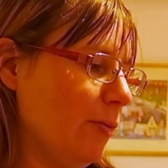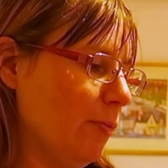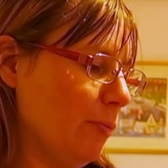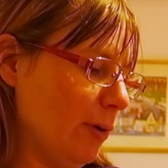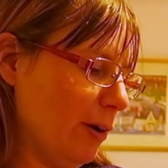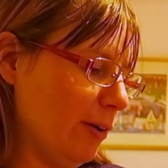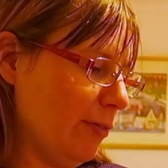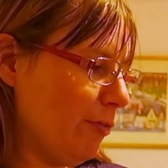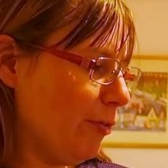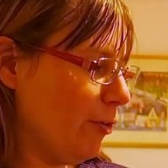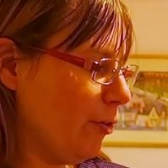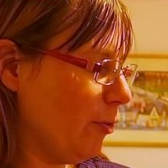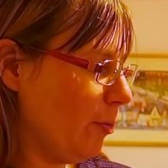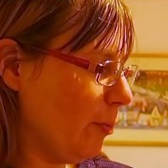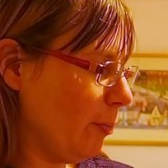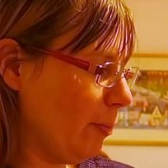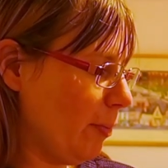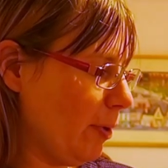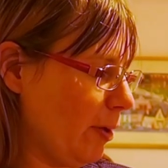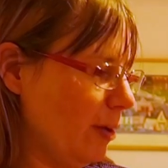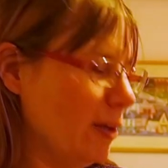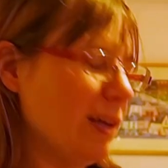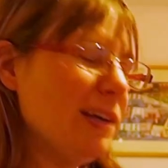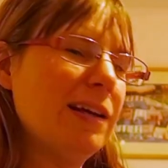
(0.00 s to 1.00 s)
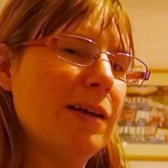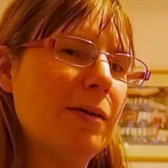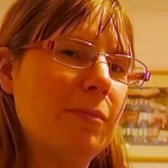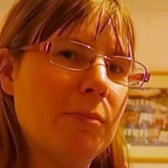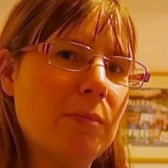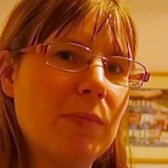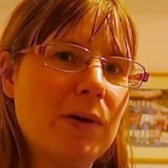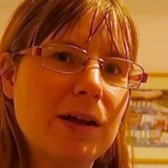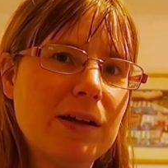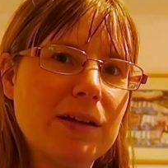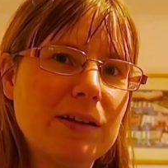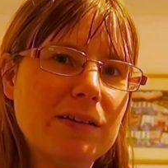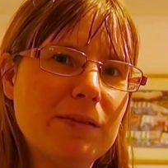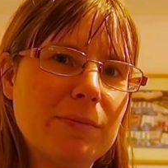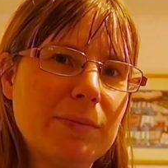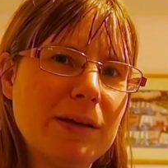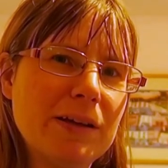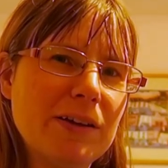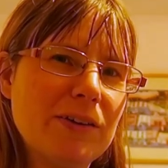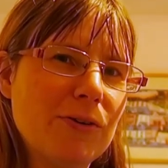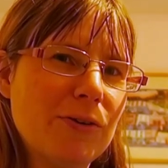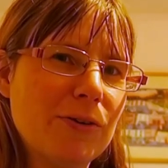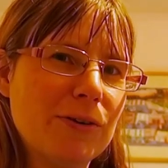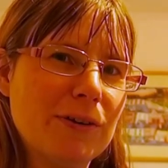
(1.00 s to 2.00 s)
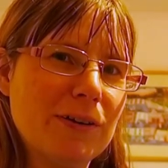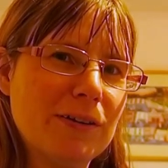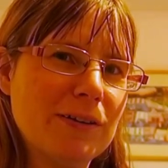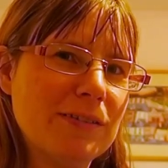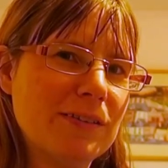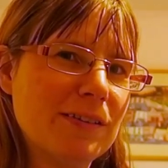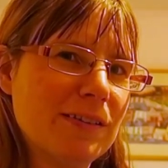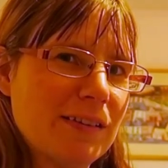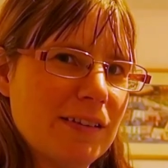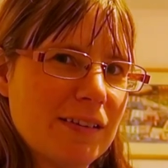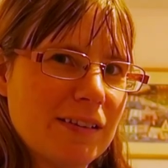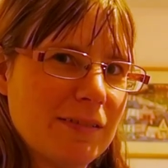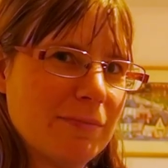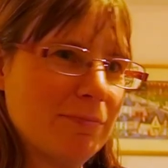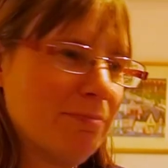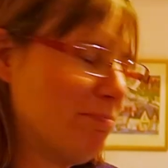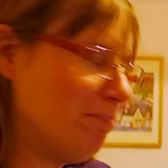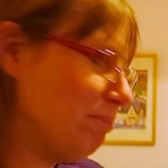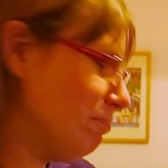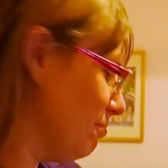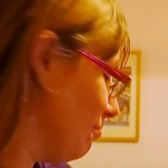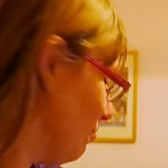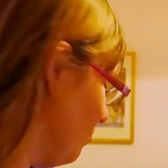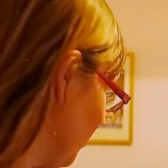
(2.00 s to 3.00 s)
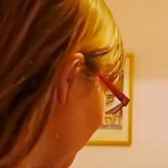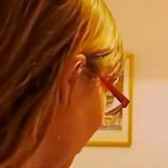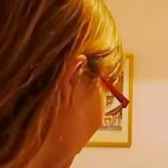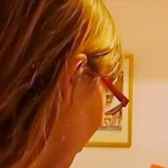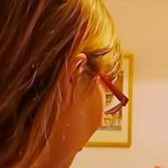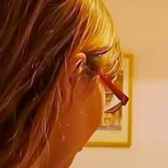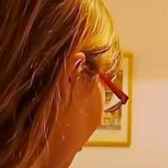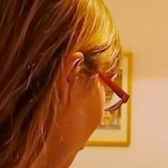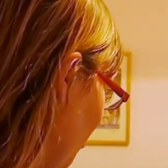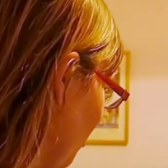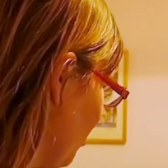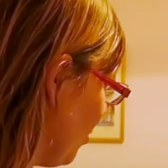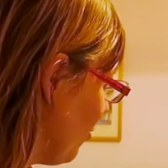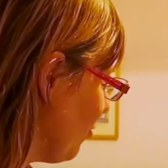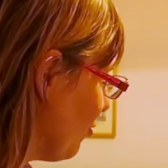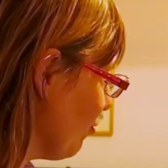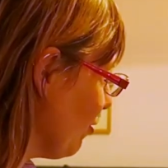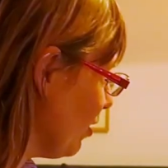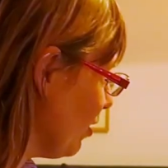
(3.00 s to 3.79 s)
one of whom might be a con artist. I don't know, we'll have to